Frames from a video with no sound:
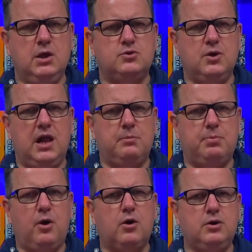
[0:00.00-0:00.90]
to help
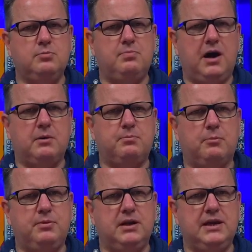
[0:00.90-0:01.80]
occupied
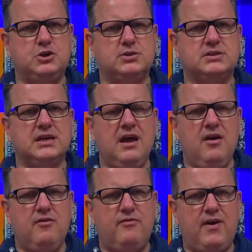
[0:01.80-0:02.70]
populations
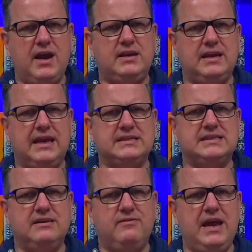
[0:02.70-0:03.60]
fight
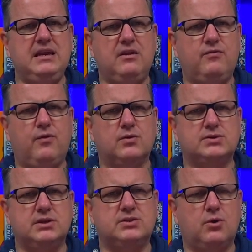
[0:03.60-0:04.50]
against invading
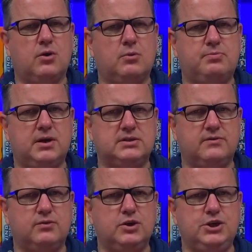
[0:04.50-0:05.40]
forces or
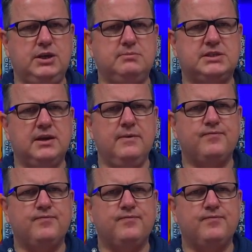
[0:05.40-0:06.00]
oppressive regimes